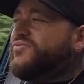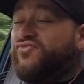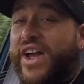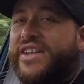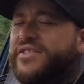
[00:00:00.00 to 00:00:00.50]

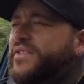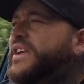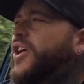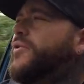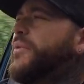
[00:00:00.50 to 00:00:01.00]
Relatively
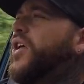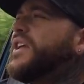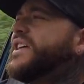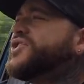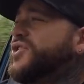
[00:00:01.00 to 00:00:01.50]
low
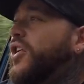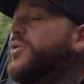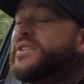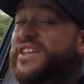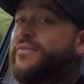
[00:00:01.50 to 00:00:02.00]
mileage, I
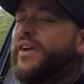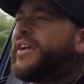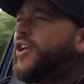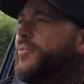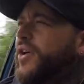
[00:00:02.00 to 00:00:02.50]
would say very
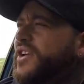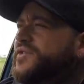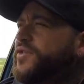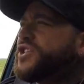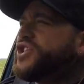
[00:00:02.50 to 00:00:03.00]
low mileage
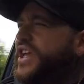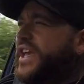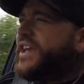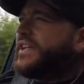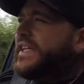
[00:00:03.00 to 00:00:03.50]
for its
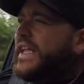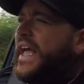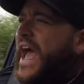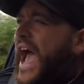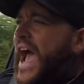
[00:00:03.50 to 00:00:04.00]
year,
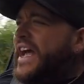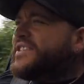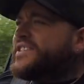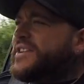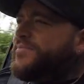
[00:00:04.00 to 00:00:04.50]

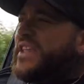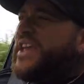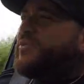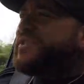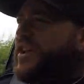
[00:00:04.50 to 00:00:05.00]
and
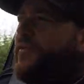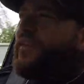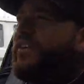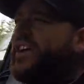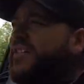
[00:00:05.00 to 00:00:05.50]
it was a
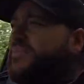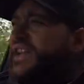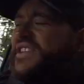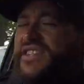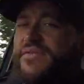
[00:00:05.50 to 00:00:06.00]
very
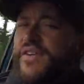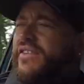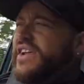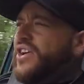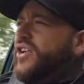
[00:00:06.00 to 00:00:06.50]
unmolested,
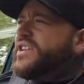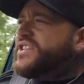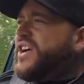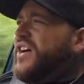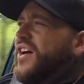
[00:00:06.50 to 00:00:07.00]
very nice
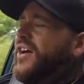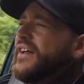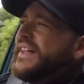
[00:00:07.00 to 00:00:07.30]
car.